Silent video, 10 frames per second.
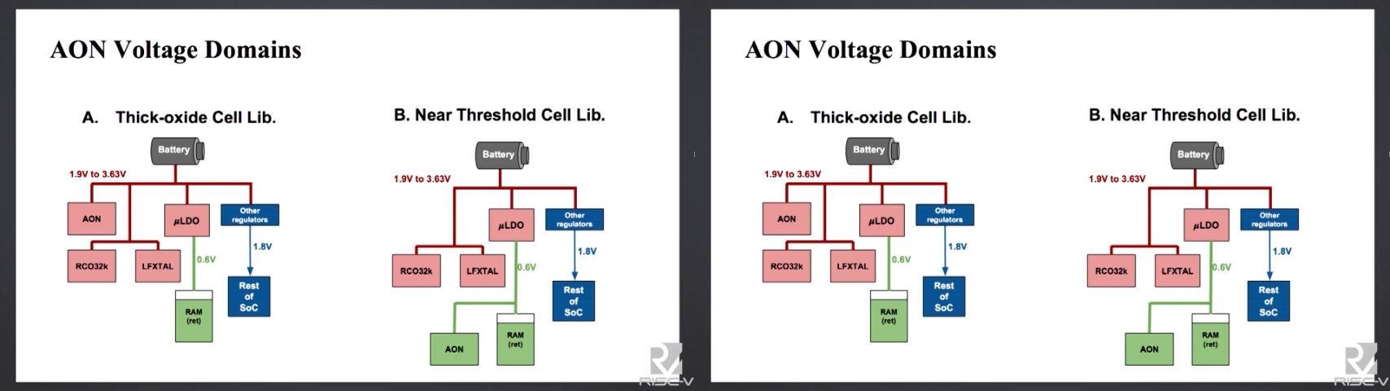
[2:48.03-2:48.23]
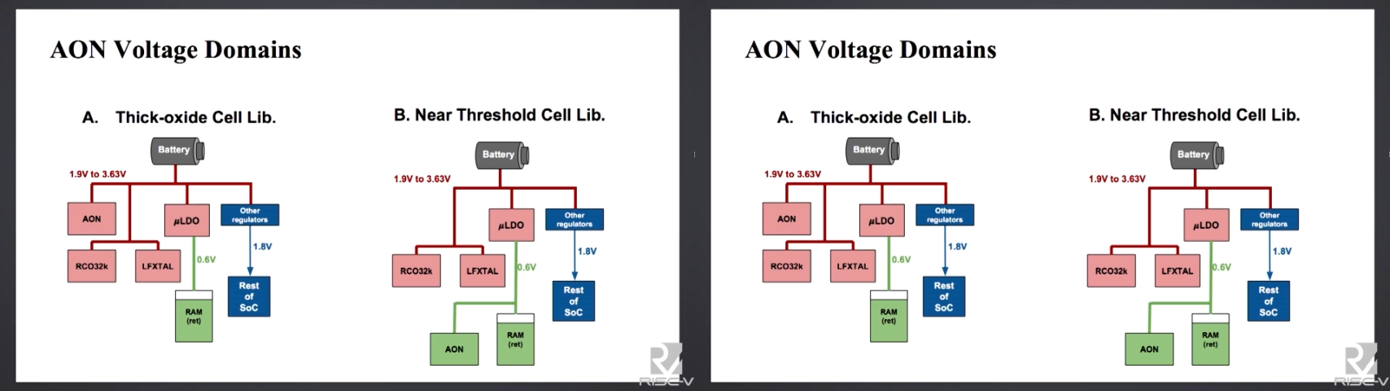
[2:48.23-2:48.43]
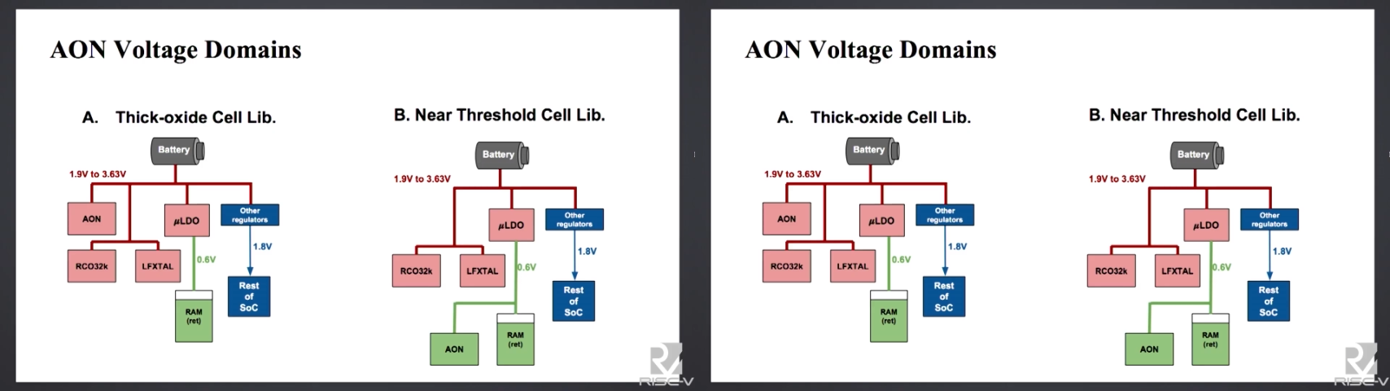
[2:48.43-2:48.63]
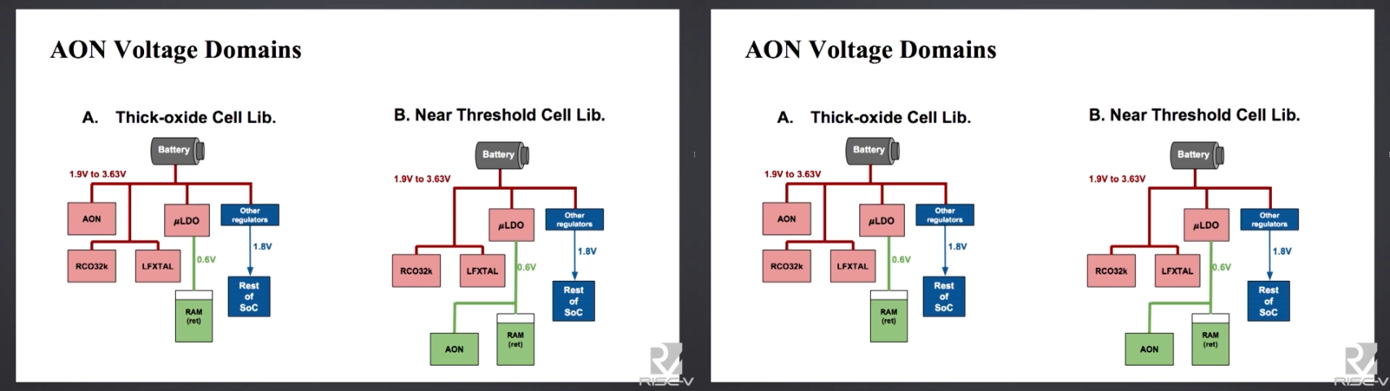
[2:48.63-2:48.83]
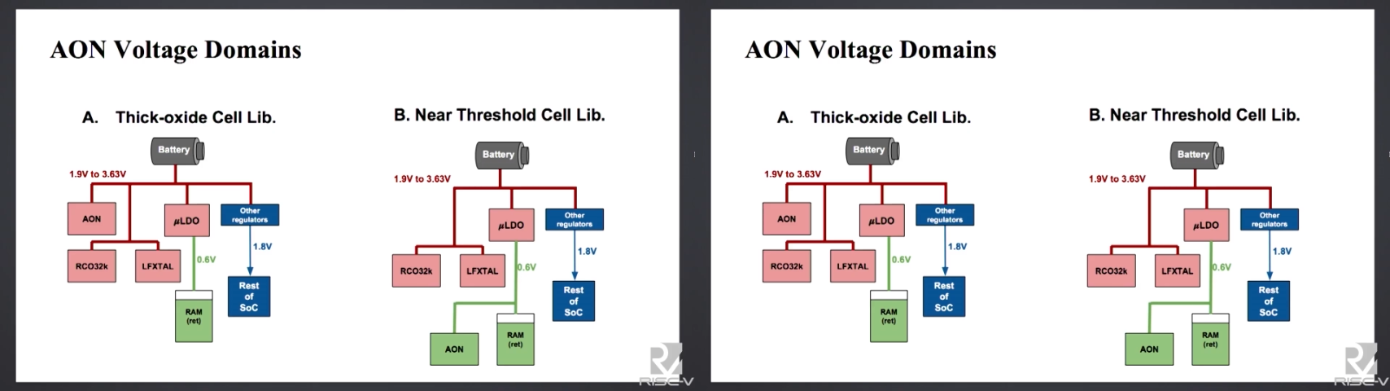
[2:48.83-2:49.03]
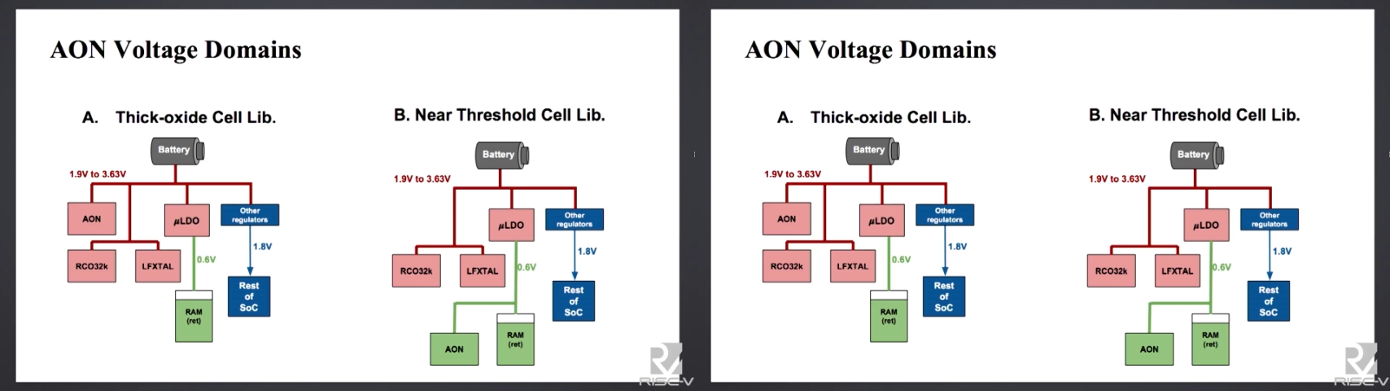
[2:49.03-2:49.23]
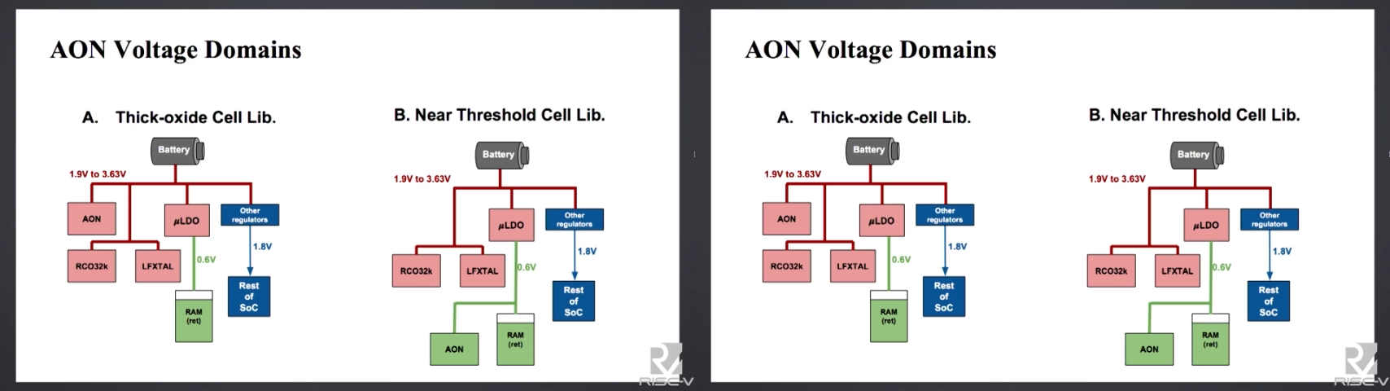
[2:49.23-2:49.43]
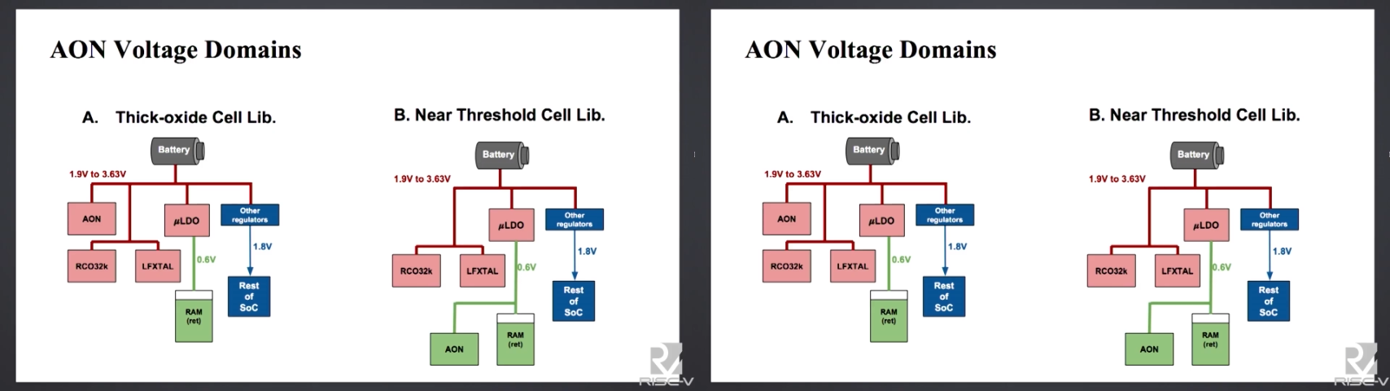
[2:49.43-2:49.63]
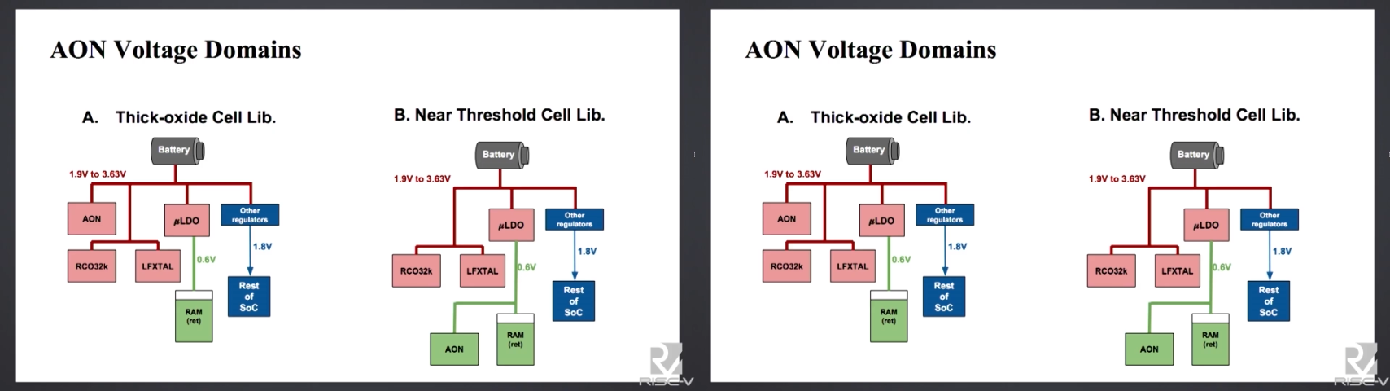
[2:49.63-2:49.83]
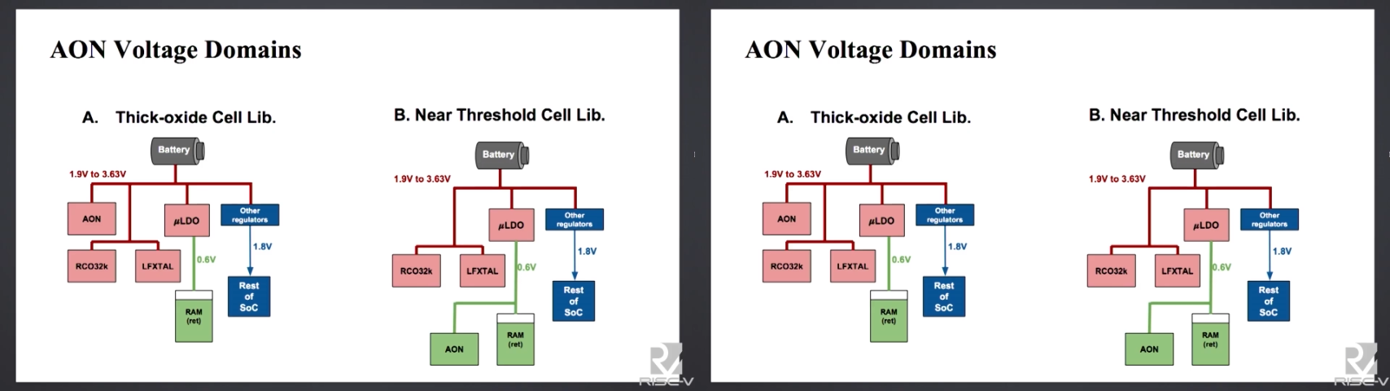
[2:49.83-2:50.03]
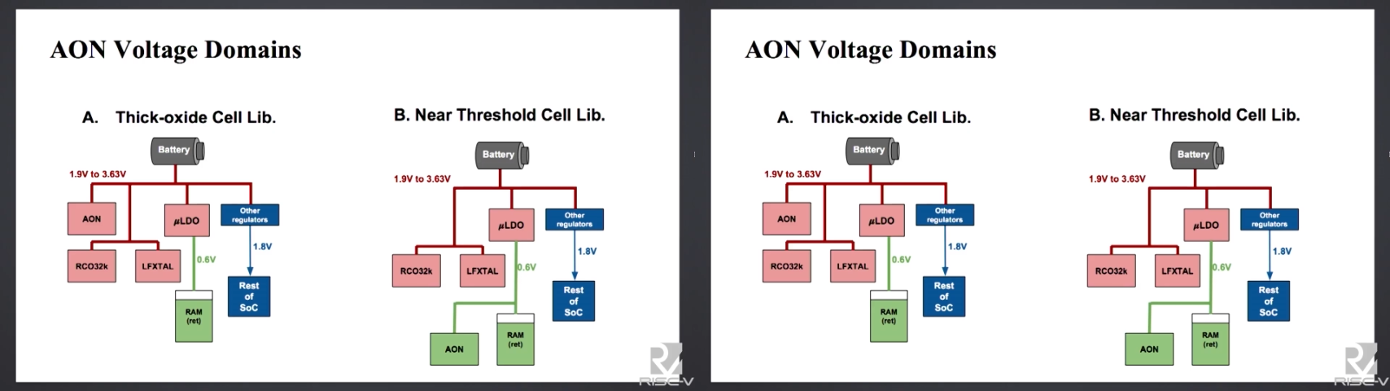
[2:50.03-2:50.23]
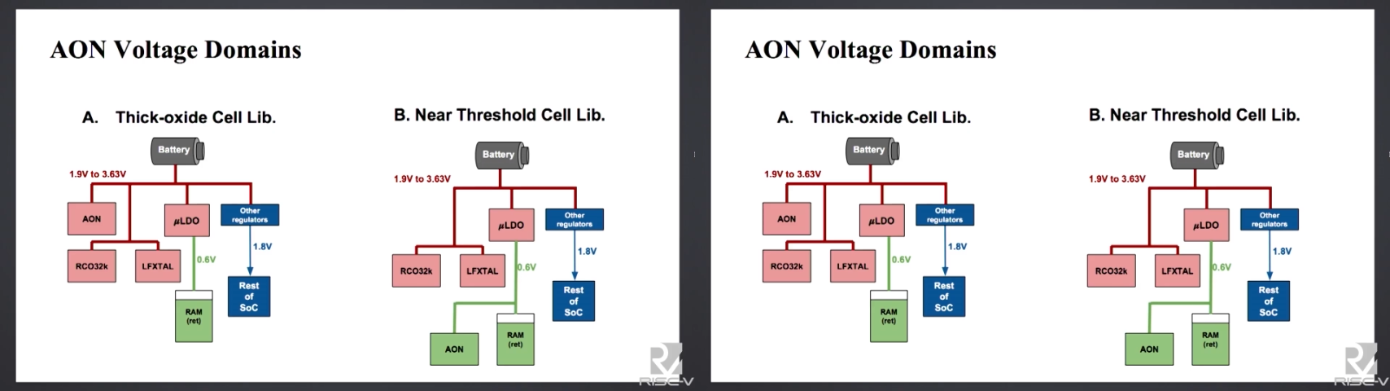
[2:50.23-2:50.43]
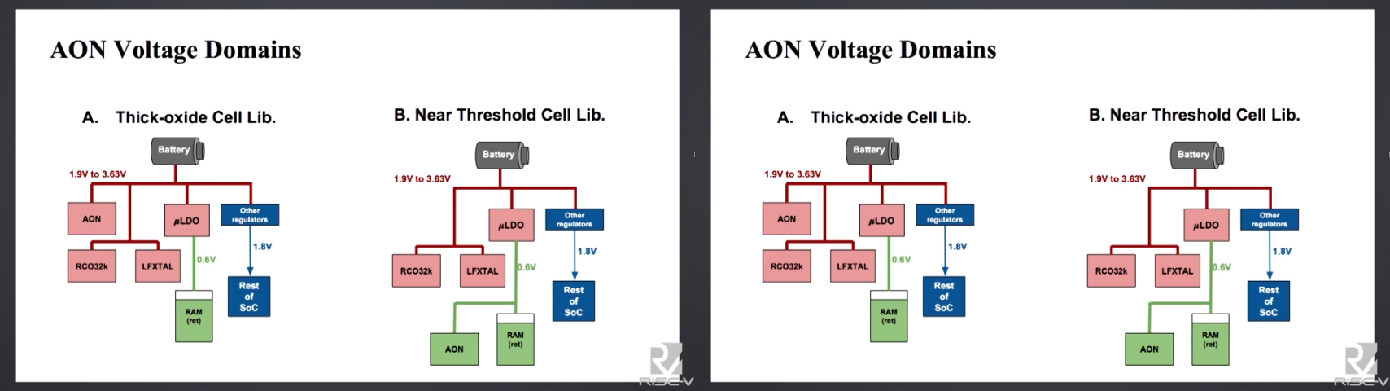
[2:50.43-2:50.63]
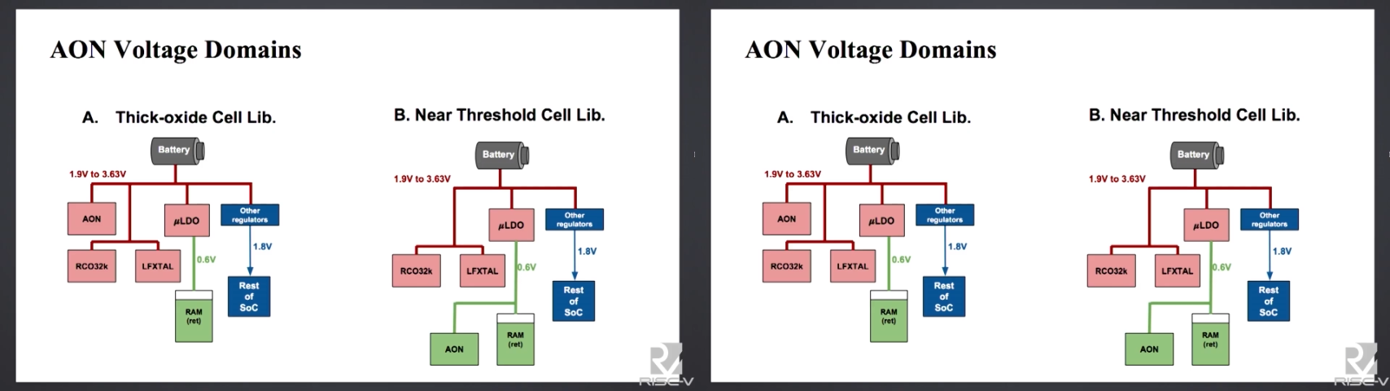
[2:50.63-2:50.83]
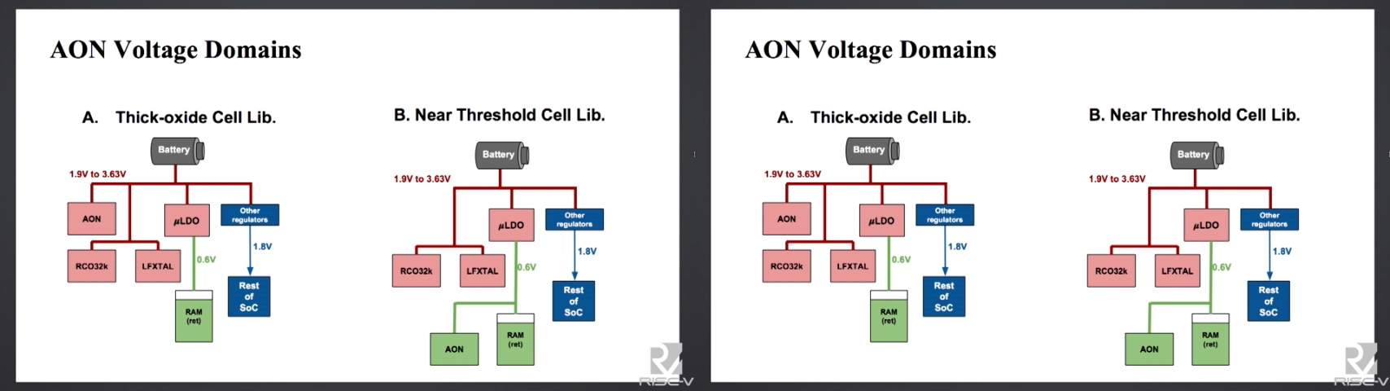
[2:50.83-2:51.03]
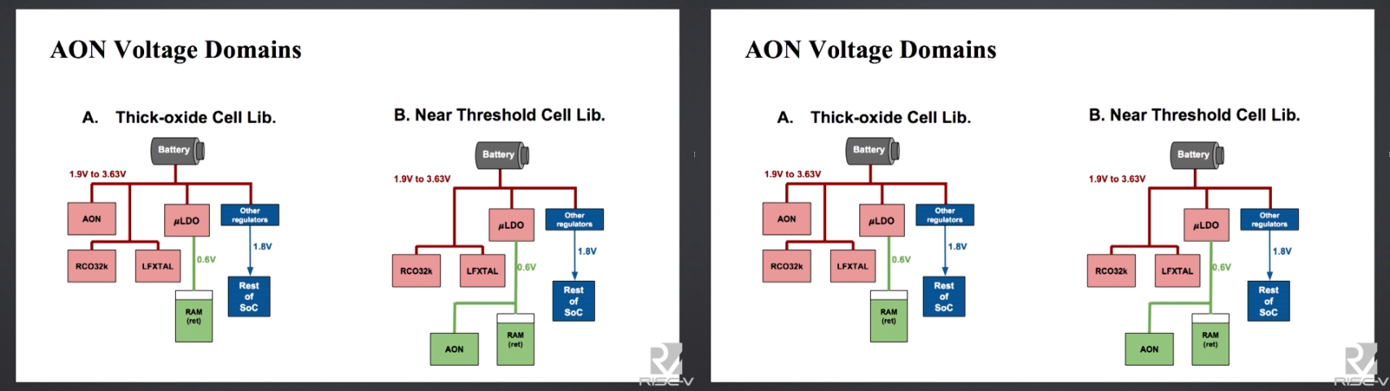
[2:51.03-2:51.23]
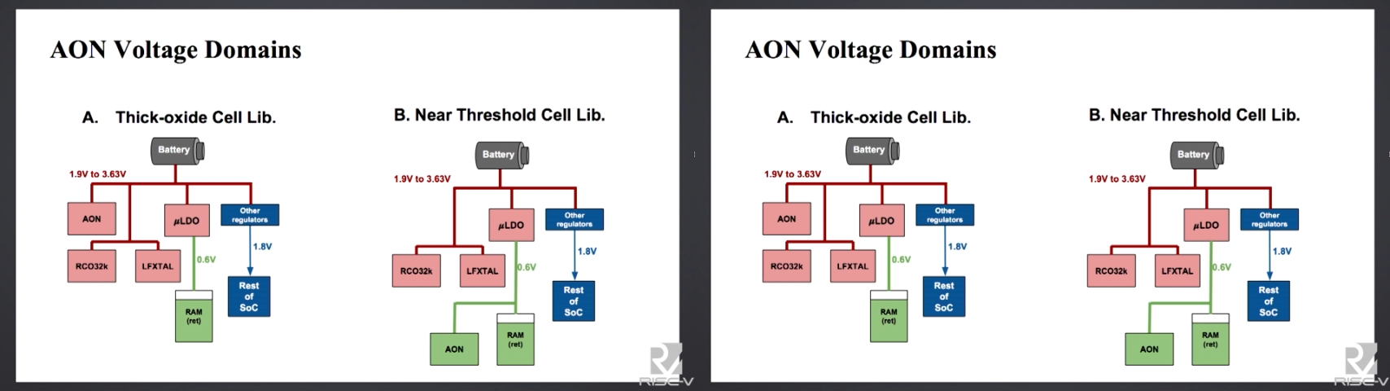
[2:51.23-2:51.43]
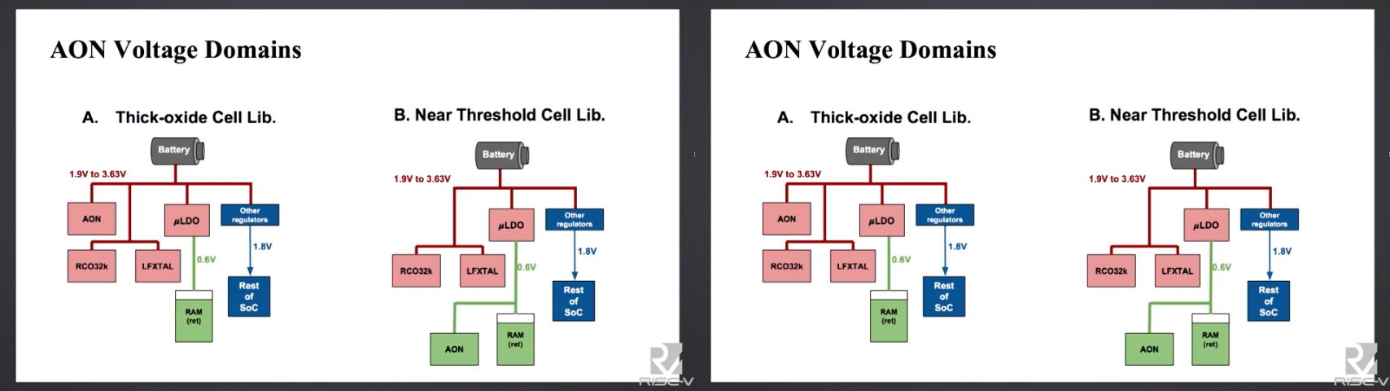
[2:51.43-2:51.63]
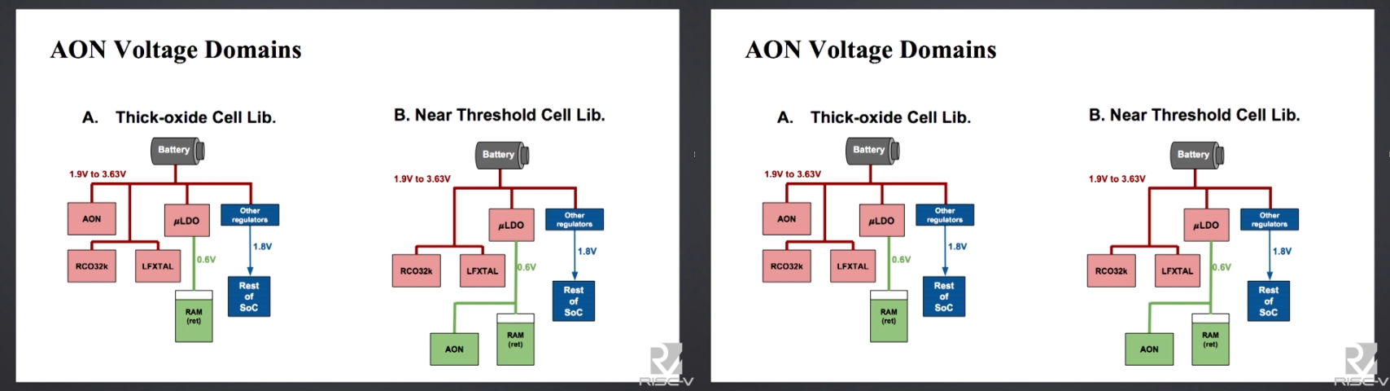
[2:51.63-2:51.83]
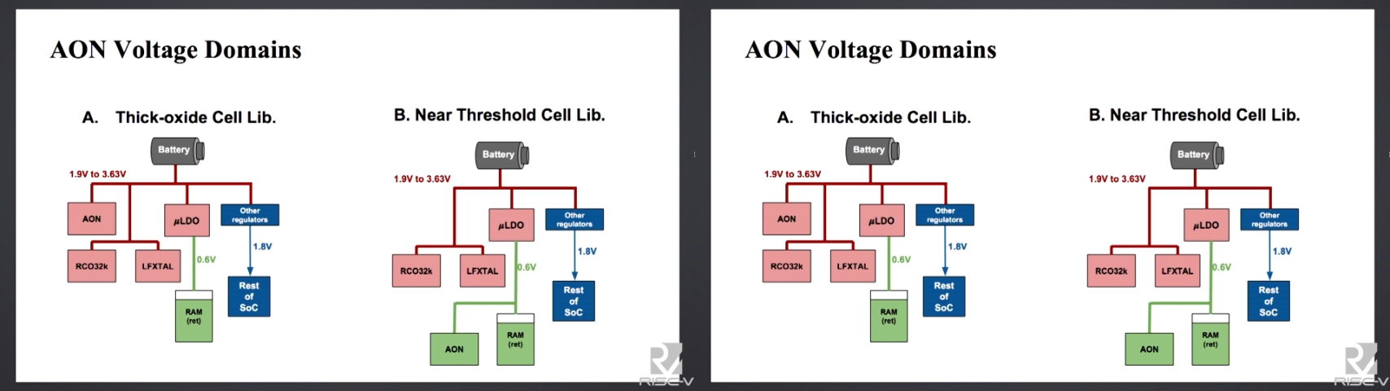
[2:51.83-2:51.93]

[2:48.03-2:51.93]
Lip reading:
No face is visible, so there are no lips to read.